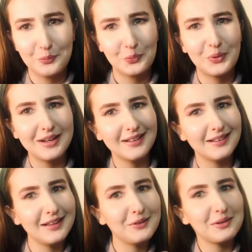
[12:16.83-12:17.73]

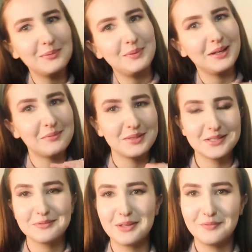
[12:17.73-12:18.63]
weirdly creeping up to
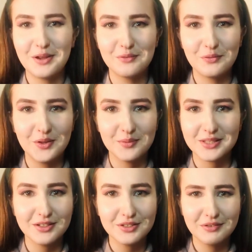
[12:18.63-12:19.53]
some of my favourite films.
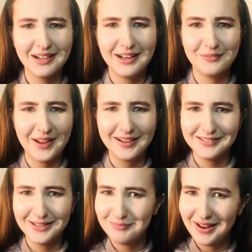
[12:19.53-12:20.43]
They just really
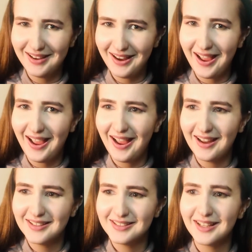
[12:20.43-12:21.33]
affected me,
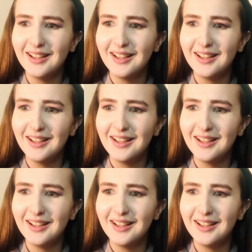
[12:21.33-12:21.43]
and